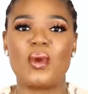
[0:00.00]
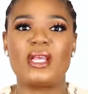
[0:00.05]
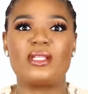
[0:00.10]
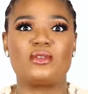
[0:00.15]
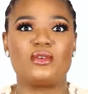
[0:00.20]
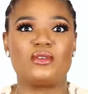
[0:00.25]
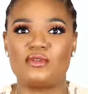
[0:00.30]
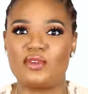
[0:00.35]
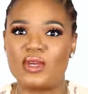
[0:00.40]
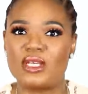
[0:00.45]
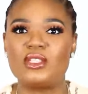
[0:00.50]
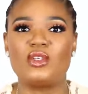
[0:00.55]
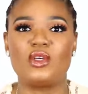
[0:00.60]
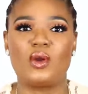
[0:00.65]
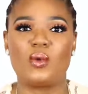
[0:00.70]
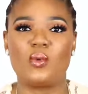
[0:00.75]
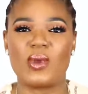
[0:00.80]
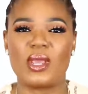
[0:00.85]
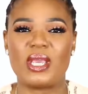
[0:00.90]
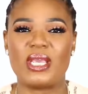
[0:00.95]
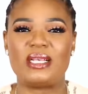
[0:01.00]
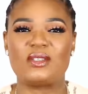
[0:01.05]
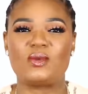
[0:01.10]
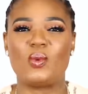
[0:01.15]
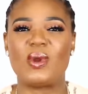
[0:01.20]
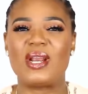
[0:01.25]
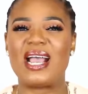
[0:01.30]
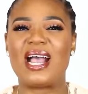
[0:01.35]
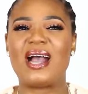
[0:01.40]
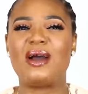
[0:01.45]
way to fix your
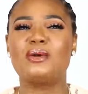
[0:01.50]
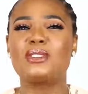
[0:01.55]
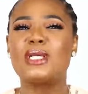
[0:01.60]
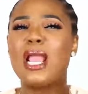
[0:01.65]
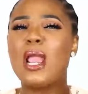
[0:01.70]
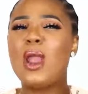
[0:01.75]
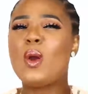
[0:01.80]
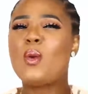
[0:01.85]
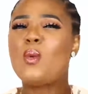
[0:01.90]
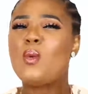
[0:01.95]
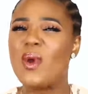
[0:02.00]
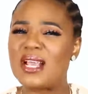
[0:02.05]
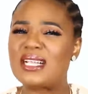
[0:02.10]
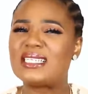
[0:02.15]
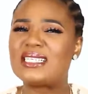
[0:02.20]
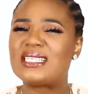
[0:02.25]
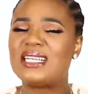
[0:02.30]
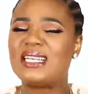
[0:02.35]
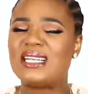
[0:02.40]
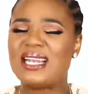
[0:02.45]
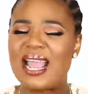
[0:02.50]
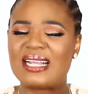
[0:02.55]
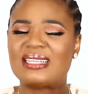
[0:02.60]
wigs without wasting,